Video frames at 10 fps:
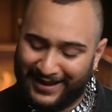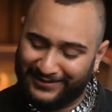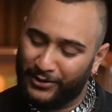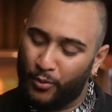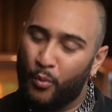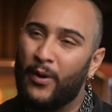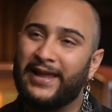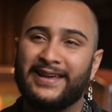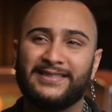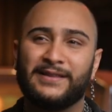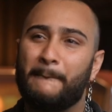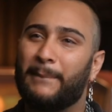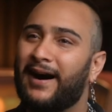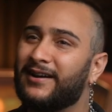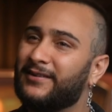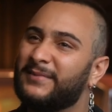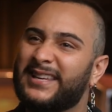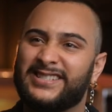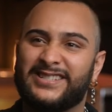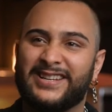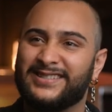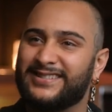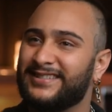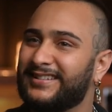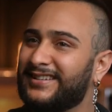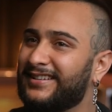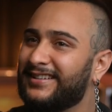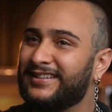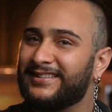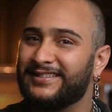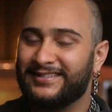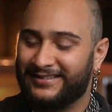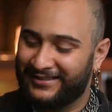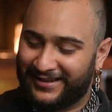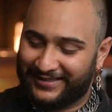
And the weight in the bottom is just, look at